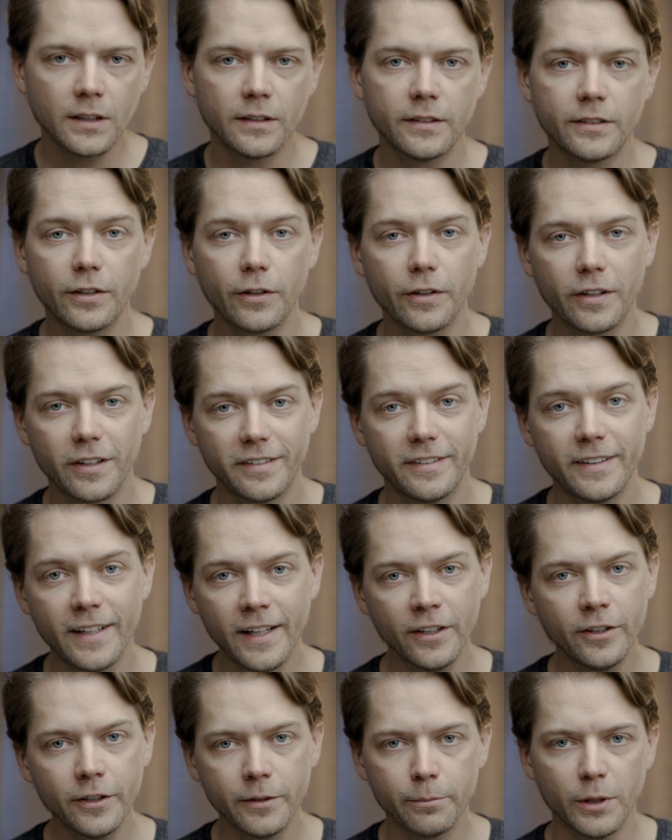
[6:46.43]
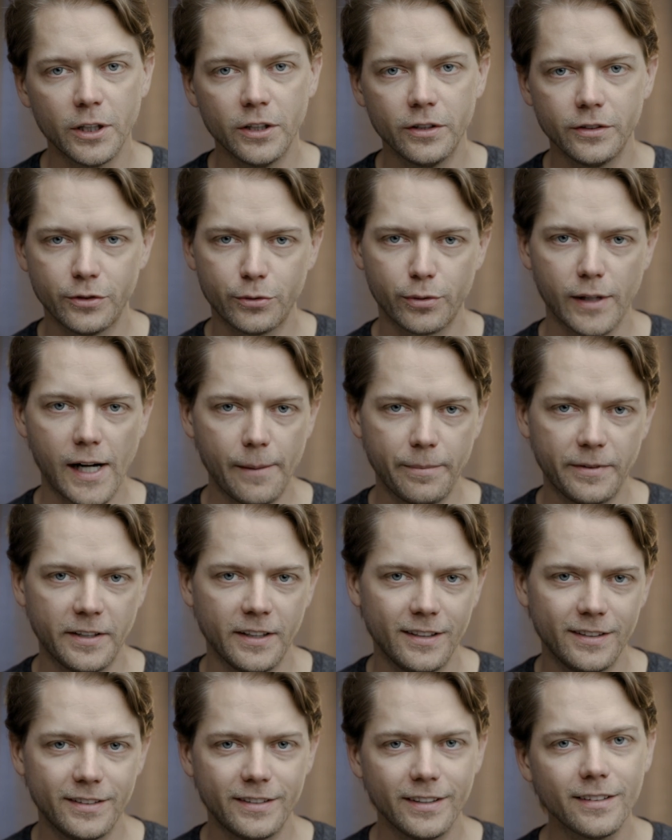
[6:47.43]
So the standard mode crops
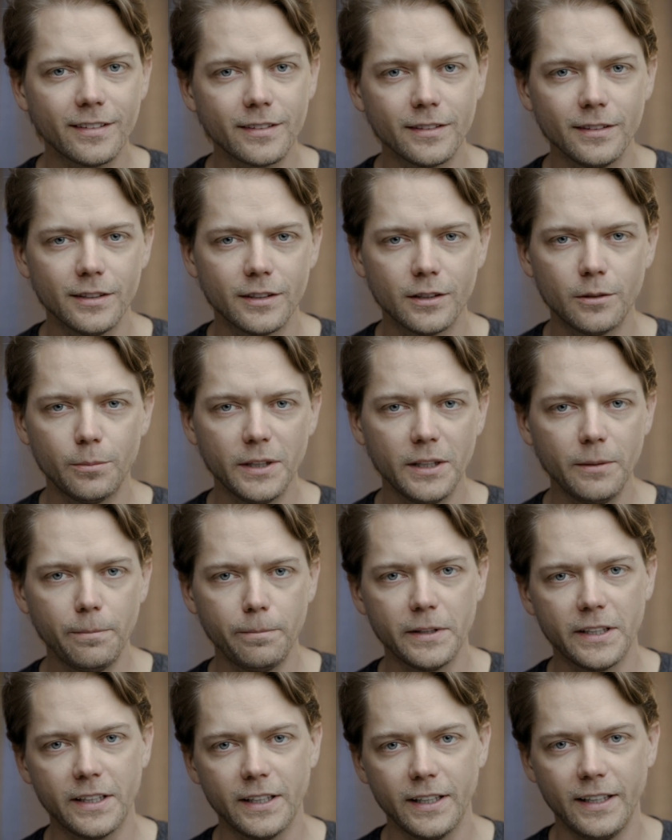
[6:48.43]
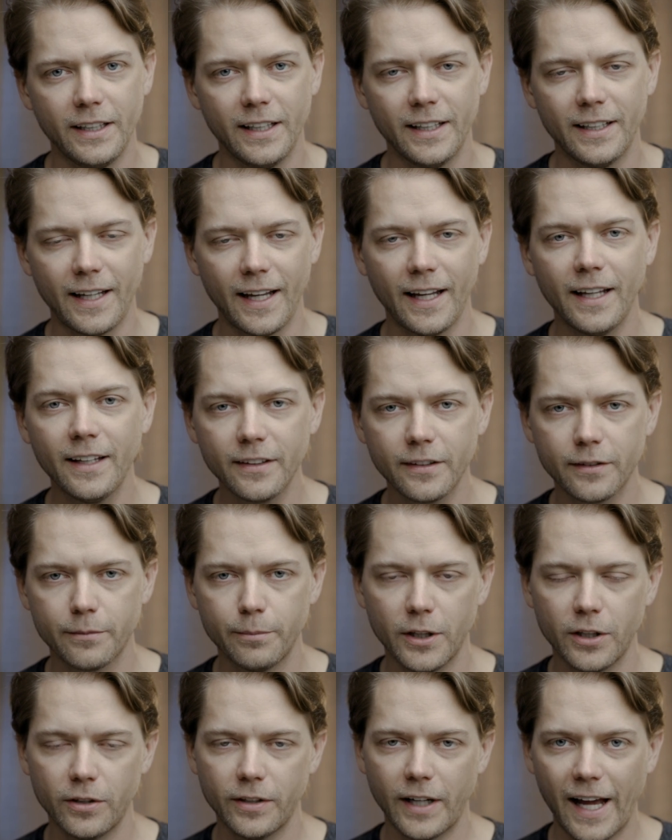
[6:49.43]
in just a little bit, but the enhanced
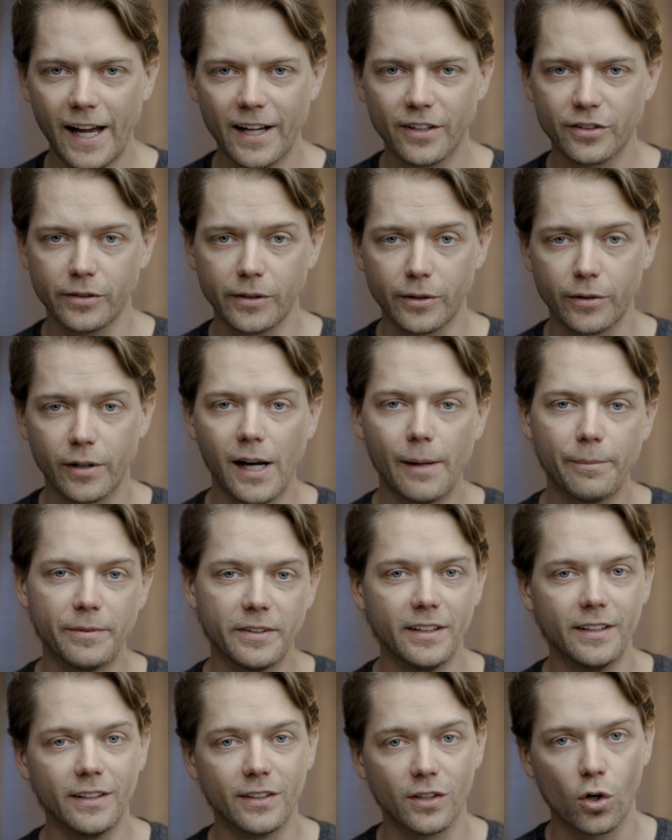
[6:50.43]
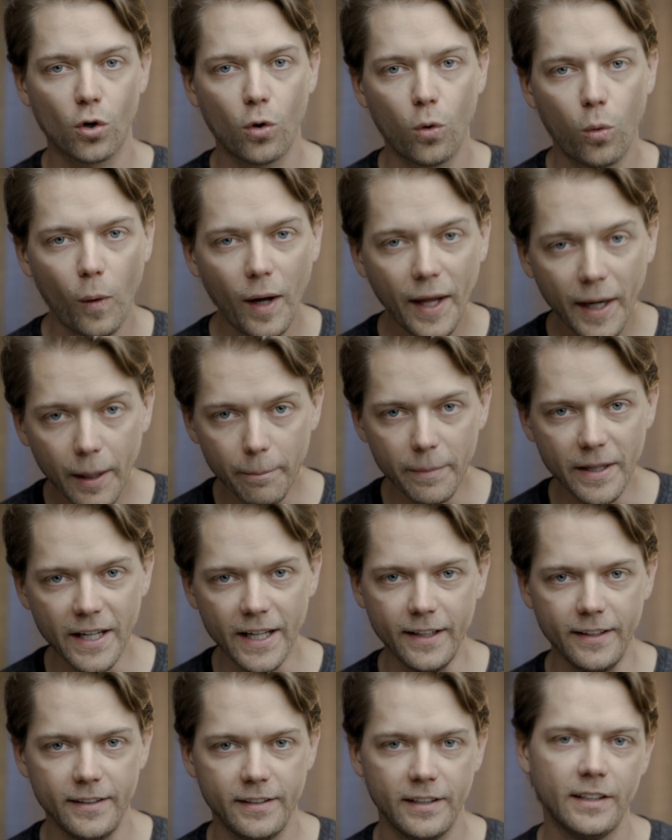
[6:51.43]
mode actually crops in quite a
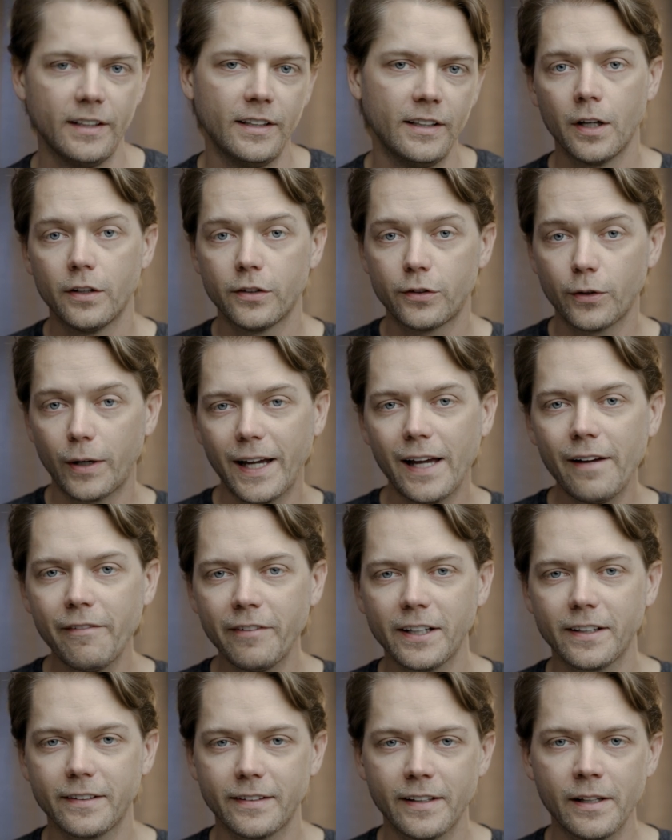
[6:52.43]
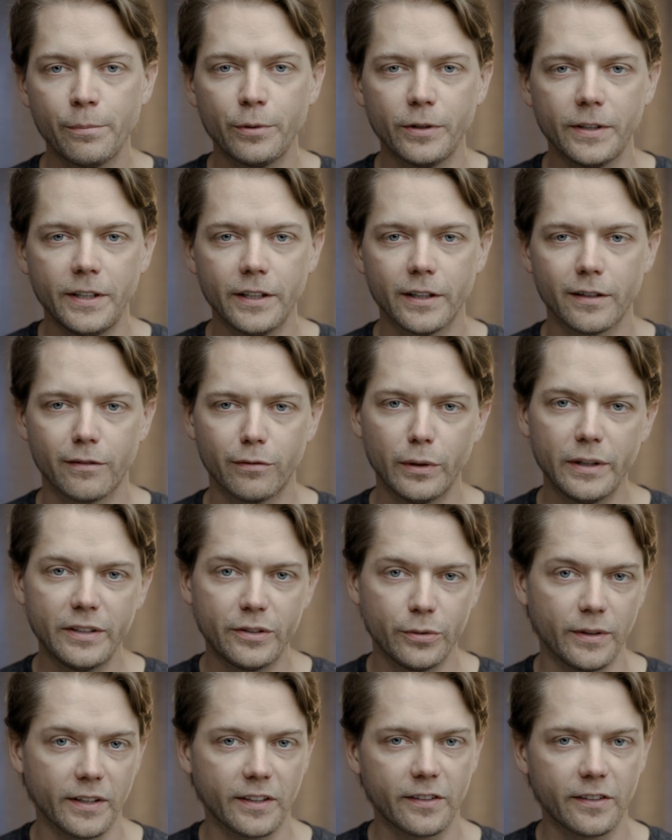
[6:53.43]
bit. So I have an example here of what to